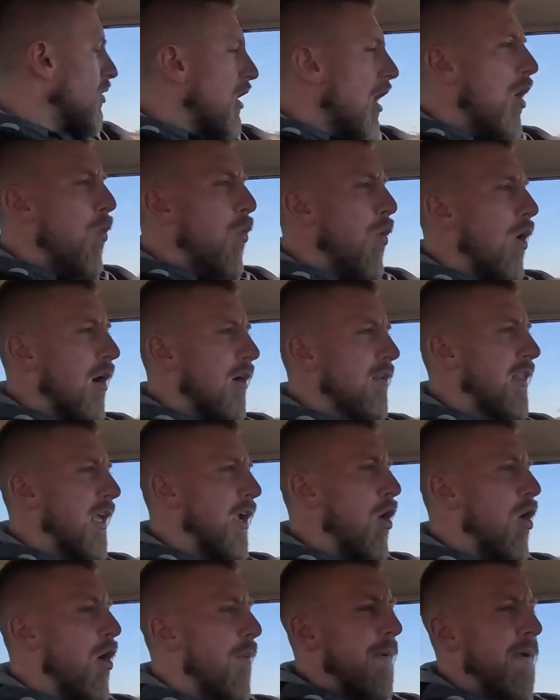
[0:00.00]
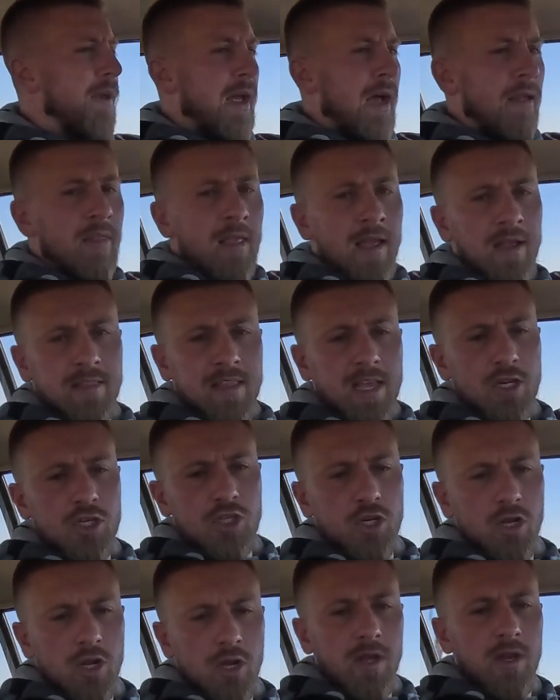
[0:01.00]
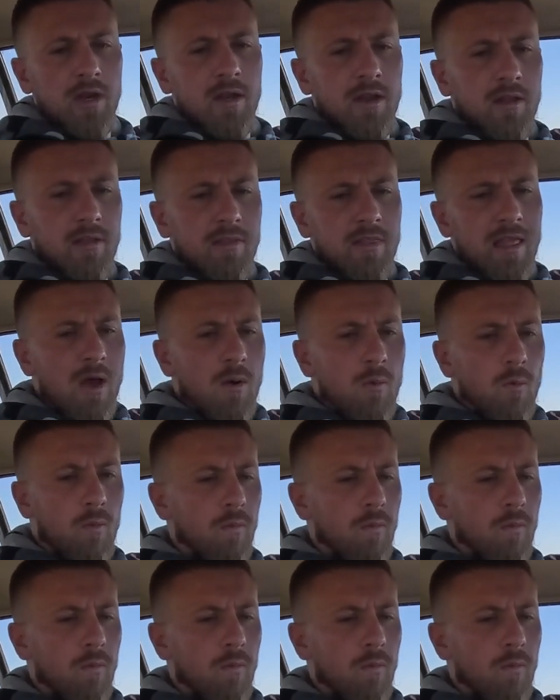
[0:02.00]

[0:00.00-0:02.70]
all work. They go up and down like they should. That